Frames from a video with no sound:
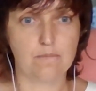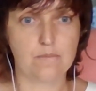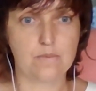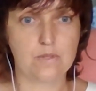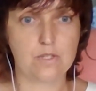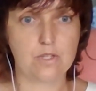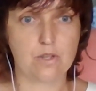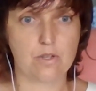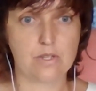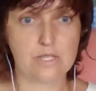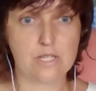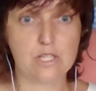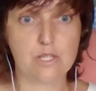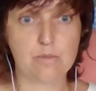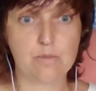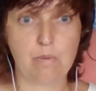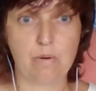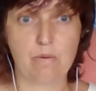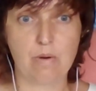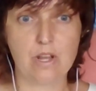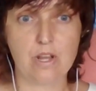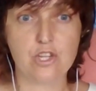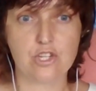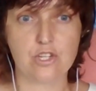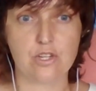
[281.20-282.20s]
So it's
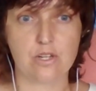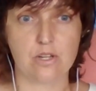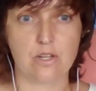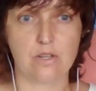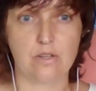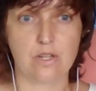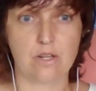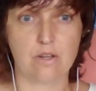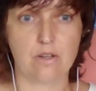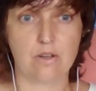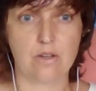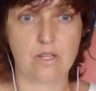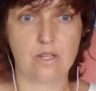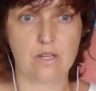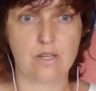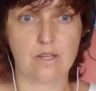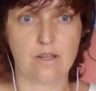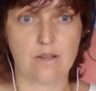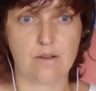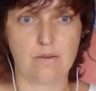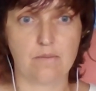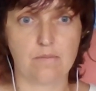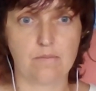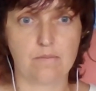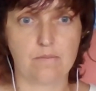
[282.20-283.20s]
inspirational,
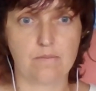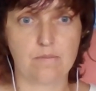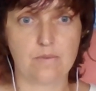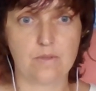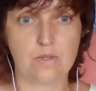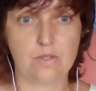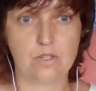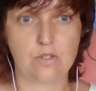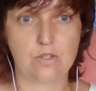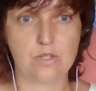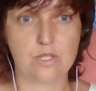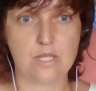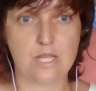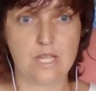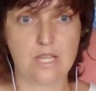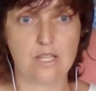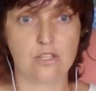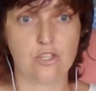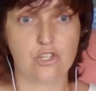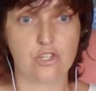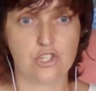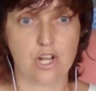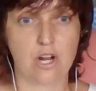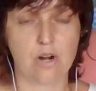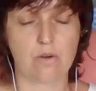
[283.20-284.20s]
and, to see
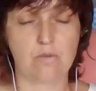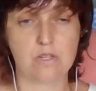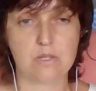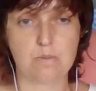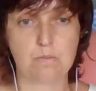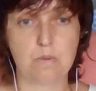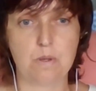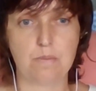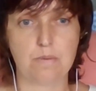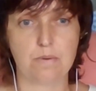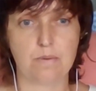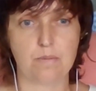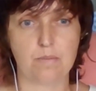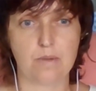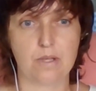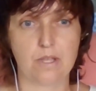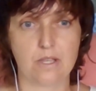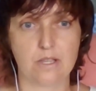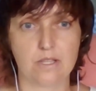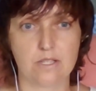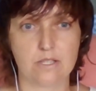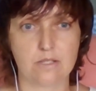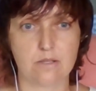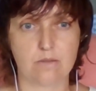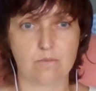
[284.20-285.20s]
and share with people,
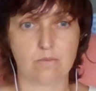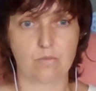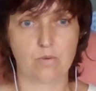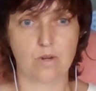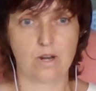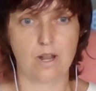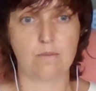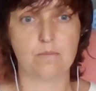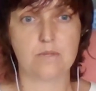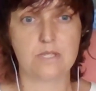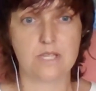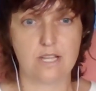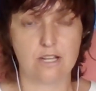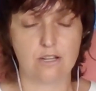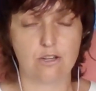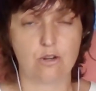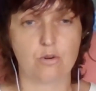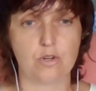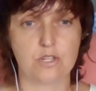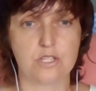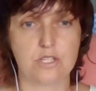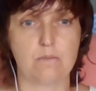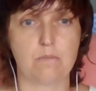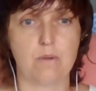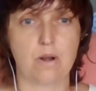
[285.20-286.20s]
because what I'm seeing in
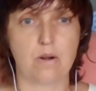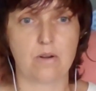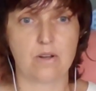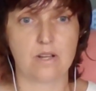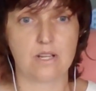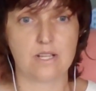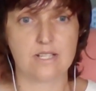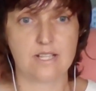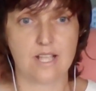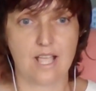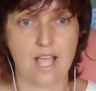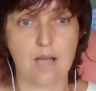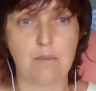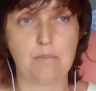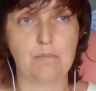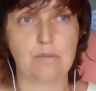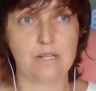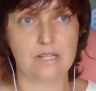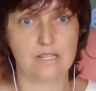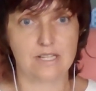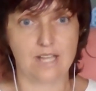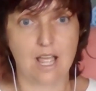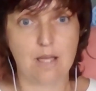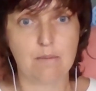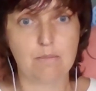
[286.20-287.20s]
North America is
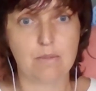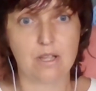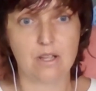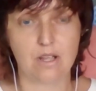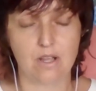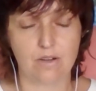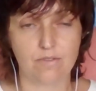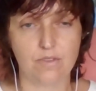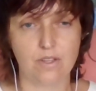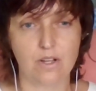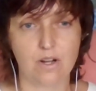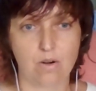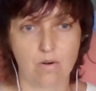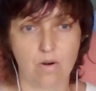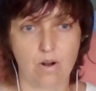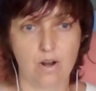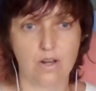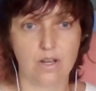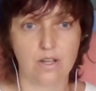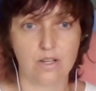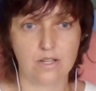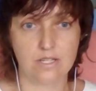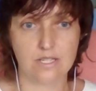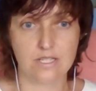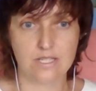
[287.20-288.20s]
epidemic of the
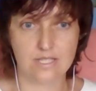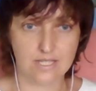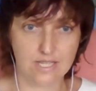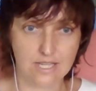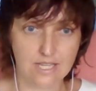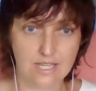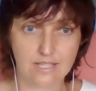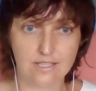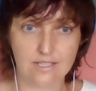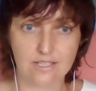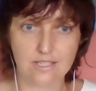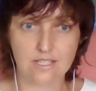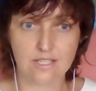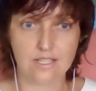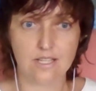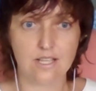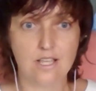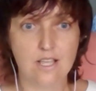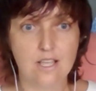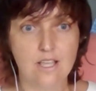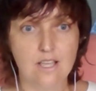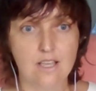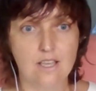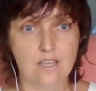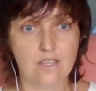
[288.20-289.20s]
chronic disease.
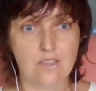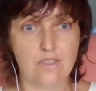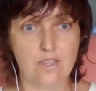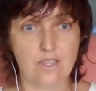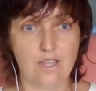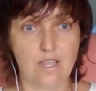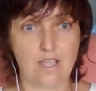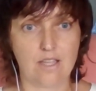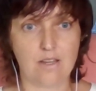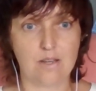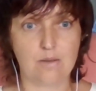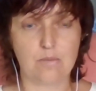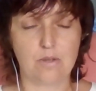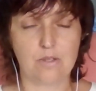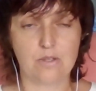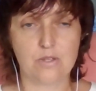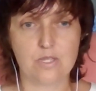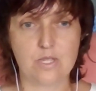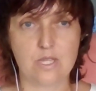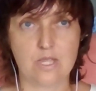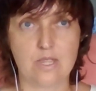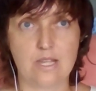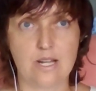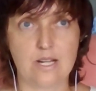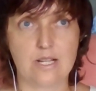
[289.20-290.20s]
The
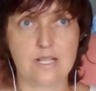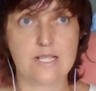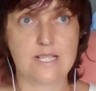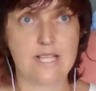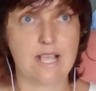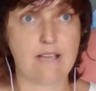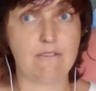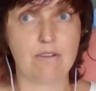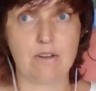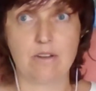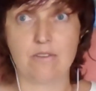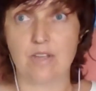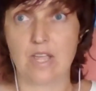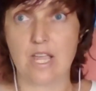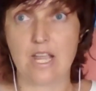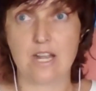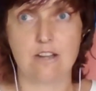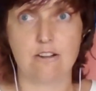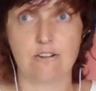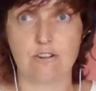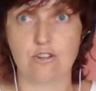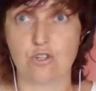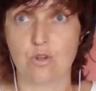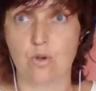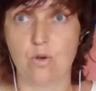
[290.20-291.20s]
animals in their 7 or 8
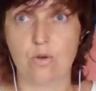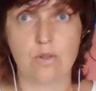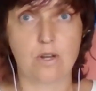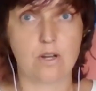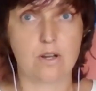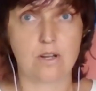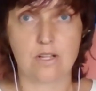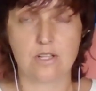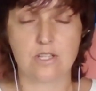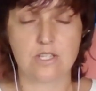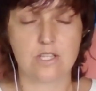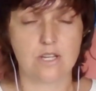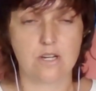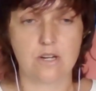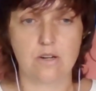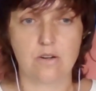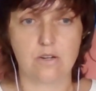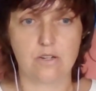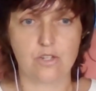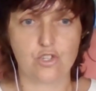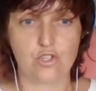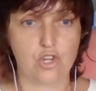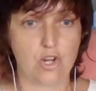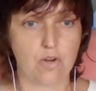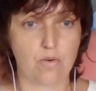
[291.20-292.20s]
years old are
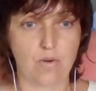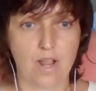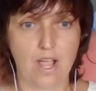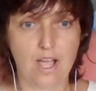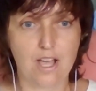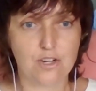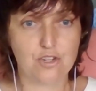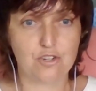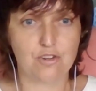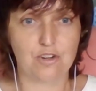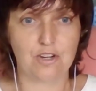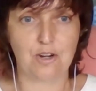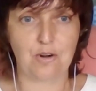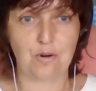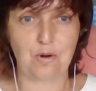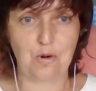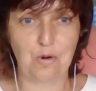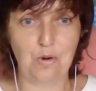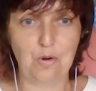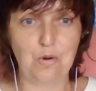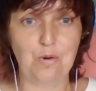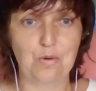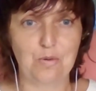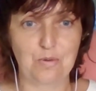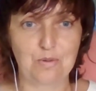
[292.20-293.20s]
considered geriatric or
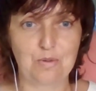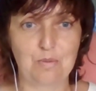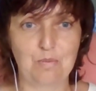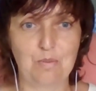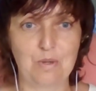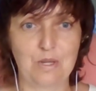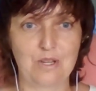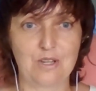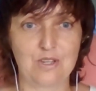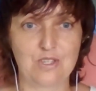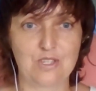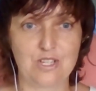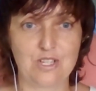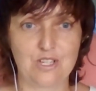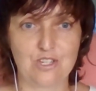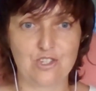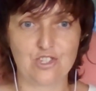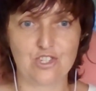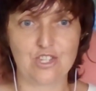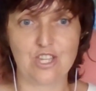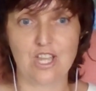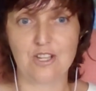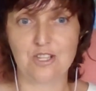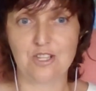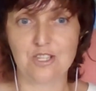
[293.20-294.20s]
old because they're
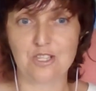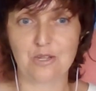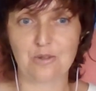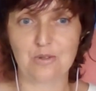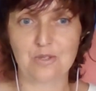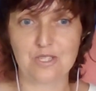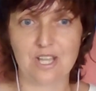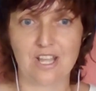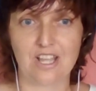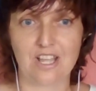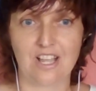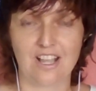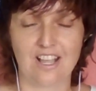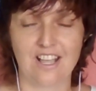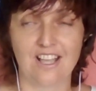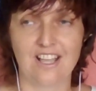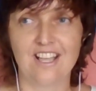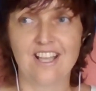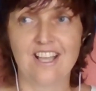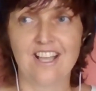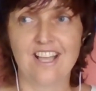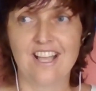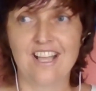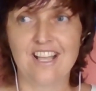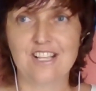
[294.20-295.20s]
just getting so sick.
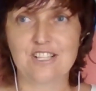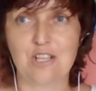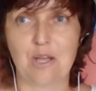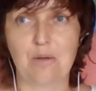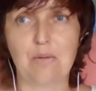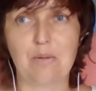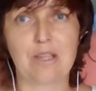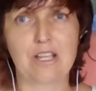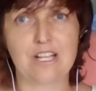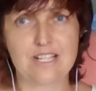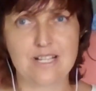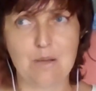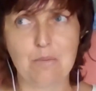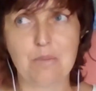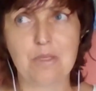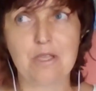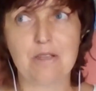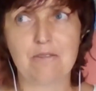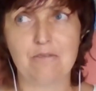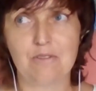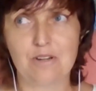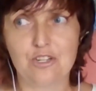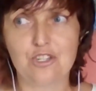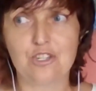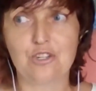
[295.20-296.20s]
So I'm like, something
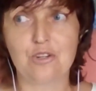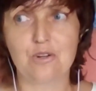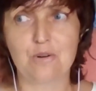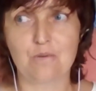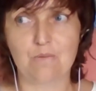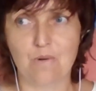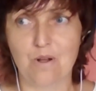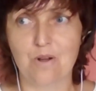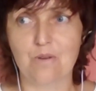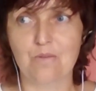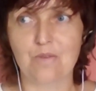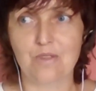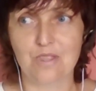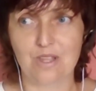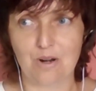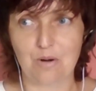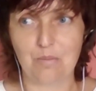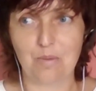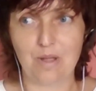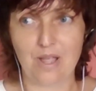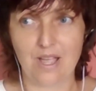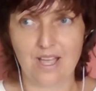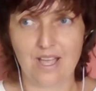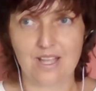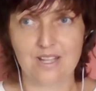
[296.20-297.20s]
we're doing wrong with our
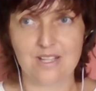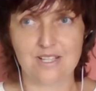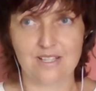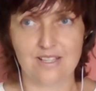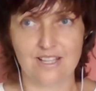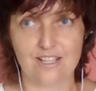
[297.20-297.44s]
pets.